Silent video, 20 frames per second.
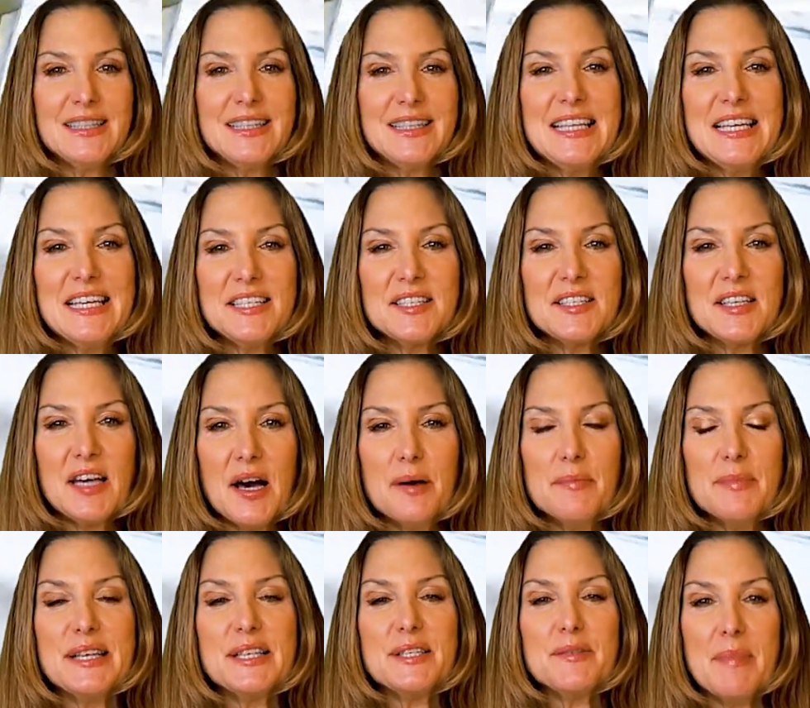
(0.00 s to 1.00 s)
This
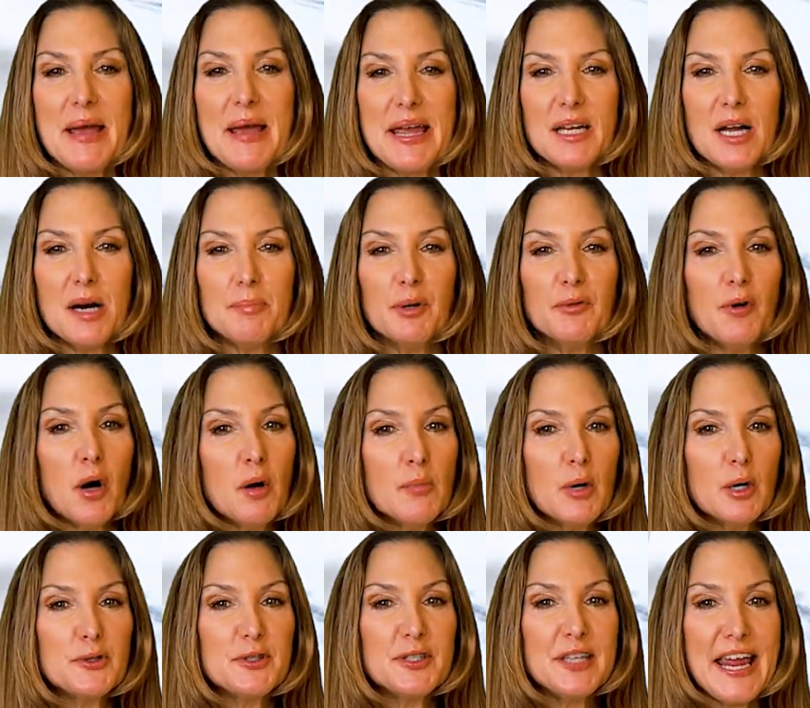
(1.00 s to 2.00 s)
gum is made up of
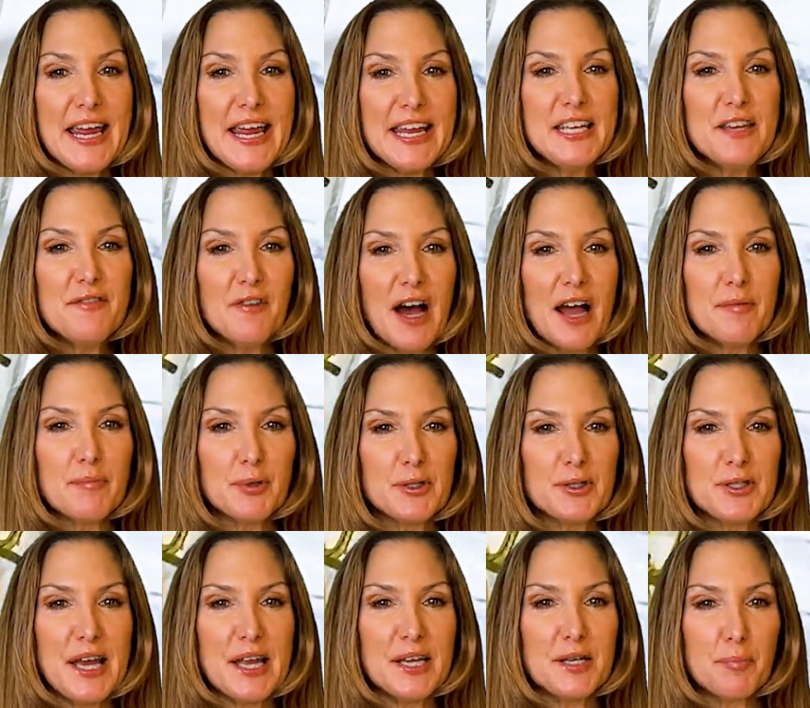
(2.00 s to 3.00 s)
almost
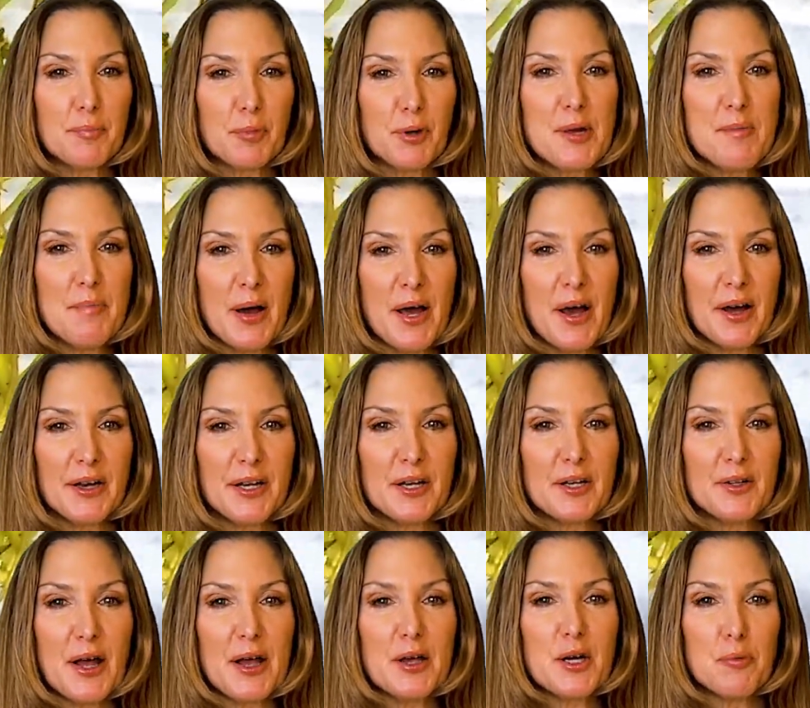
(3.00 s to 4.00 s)
85%
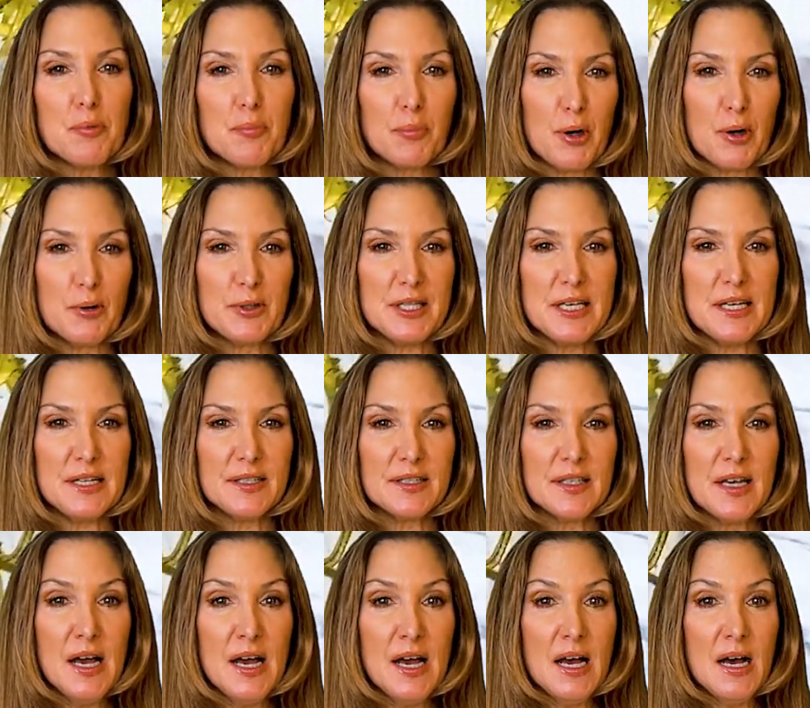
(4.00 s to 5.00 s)
prebiotic glycoproteins,
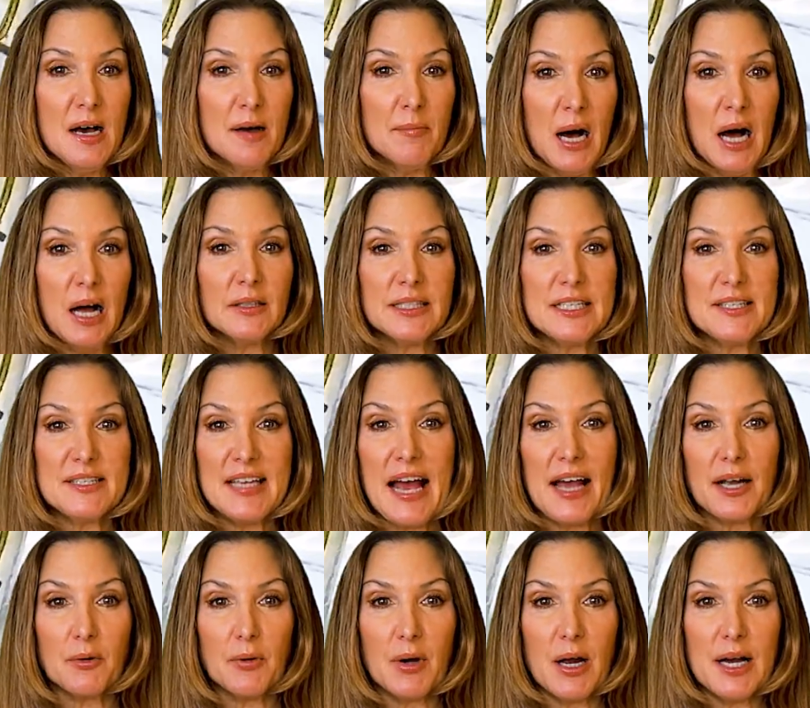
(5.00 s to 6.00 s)

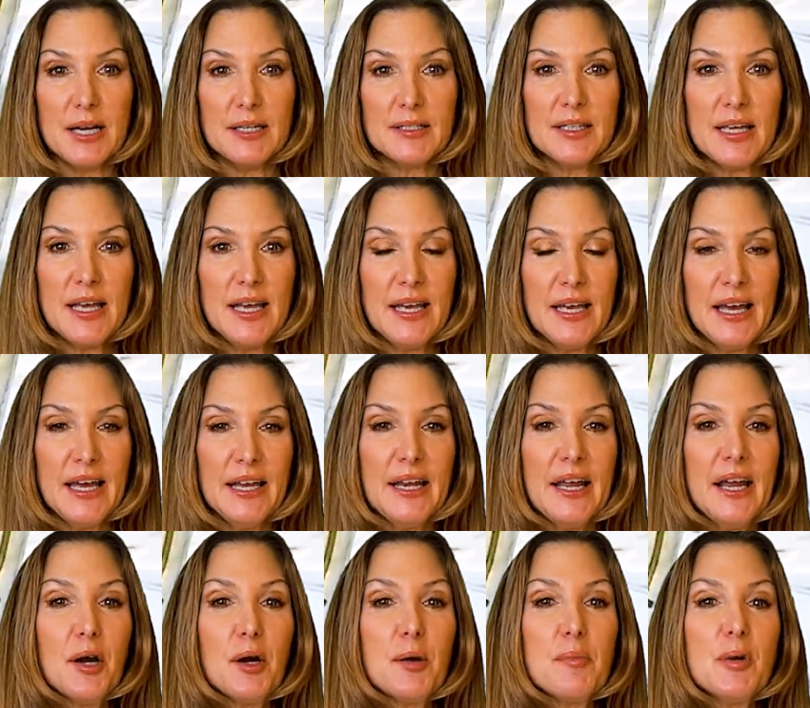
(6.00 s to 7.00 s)
polysaccharides,
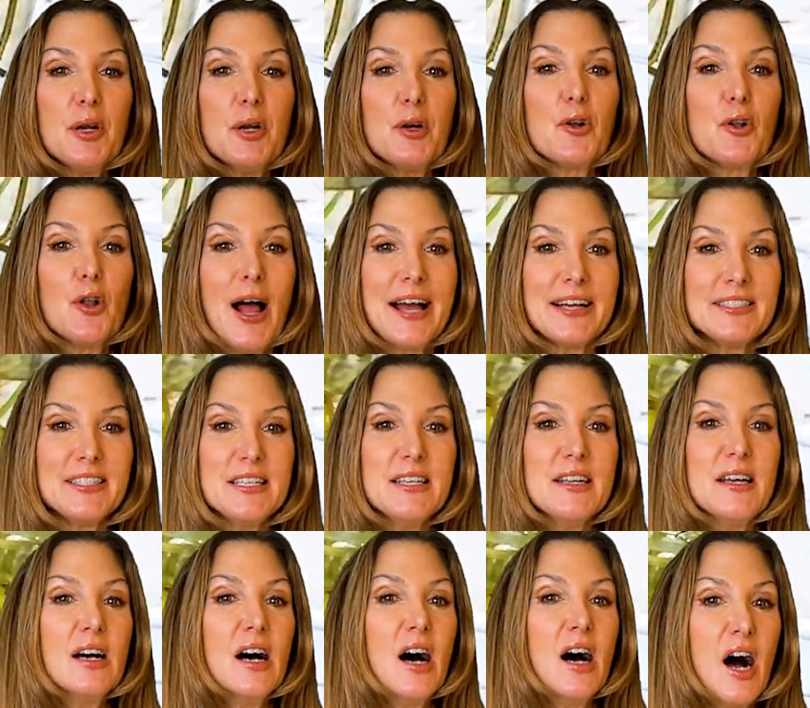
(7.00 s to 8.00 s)
and
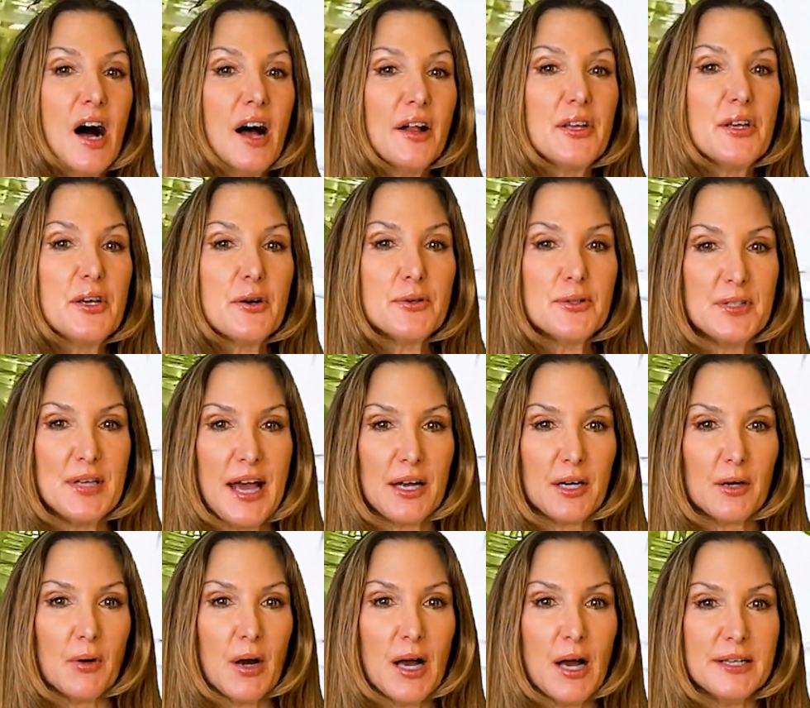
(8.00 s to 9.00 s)
arabinogalactan
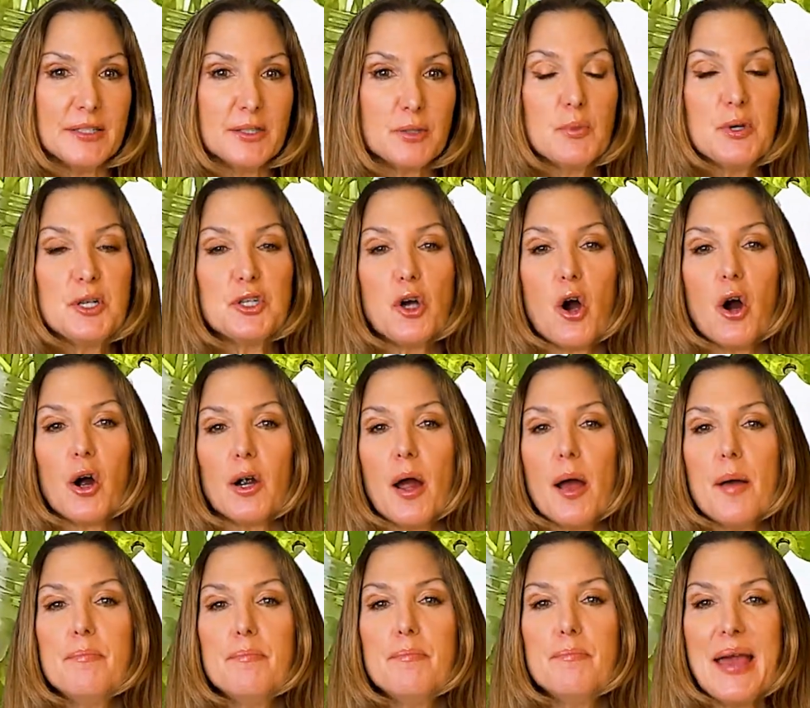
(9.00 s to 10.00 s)
oligosaccharides, which are
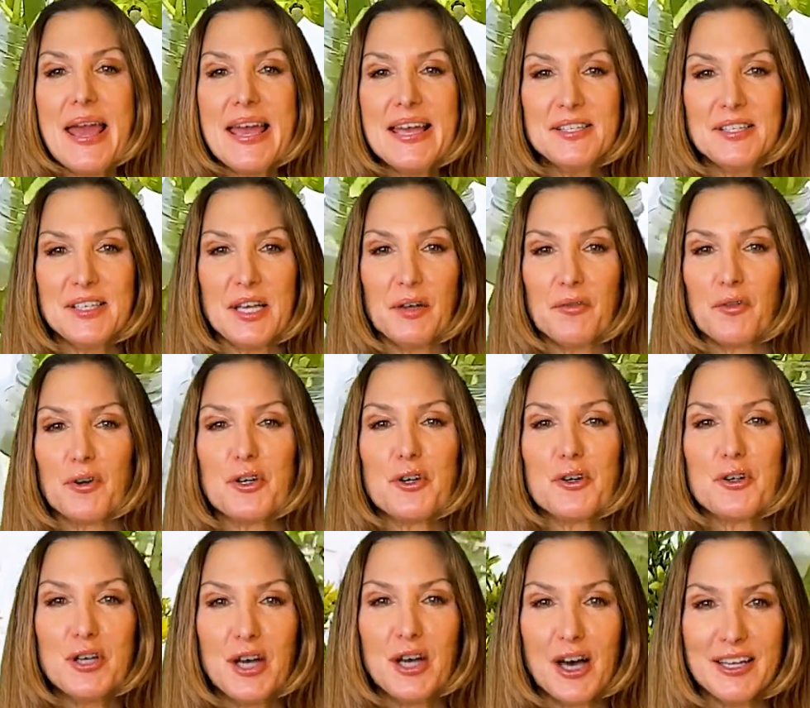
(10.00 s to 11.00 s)
amazing for
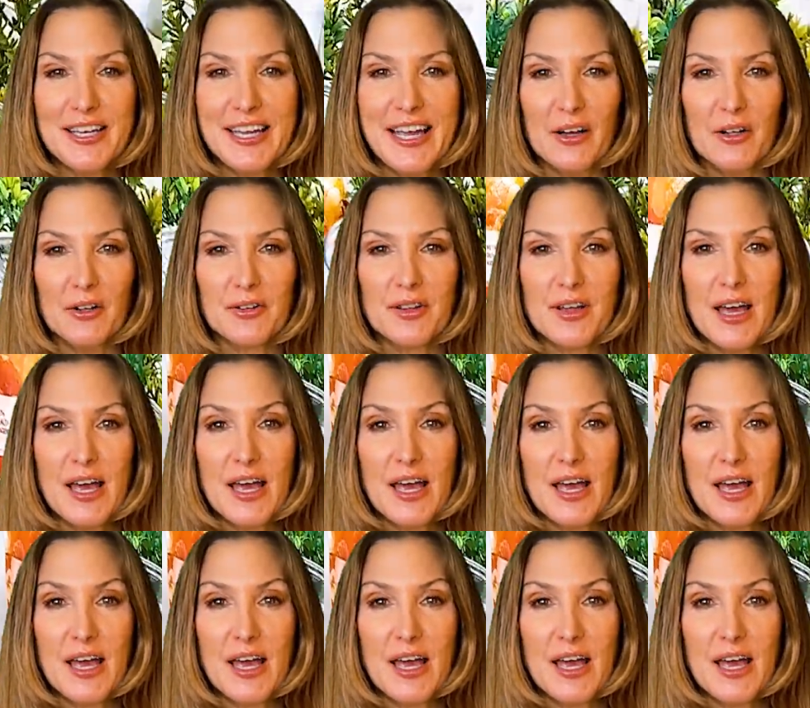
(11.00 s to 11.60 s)
your gut health.